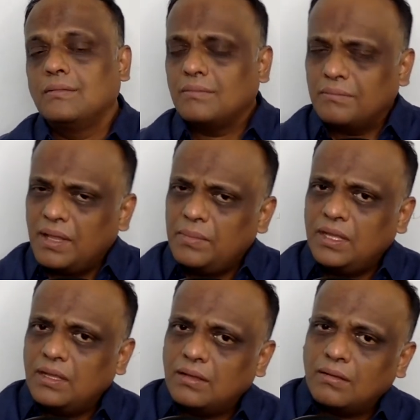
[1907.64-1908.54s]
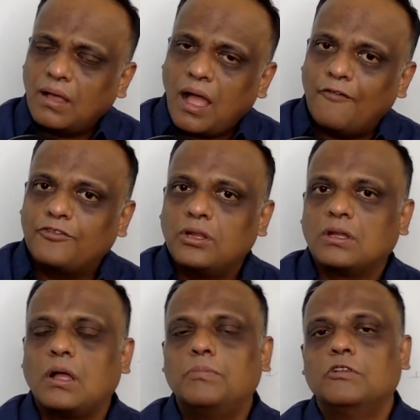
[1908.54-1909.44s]
maybe after a
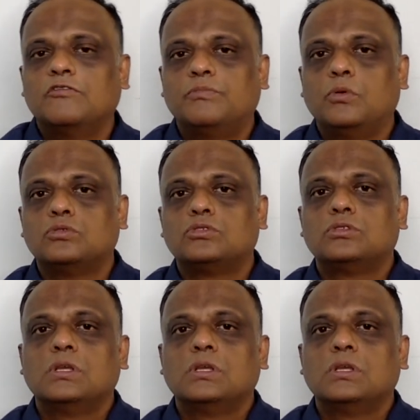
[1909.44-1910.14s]
couple of posts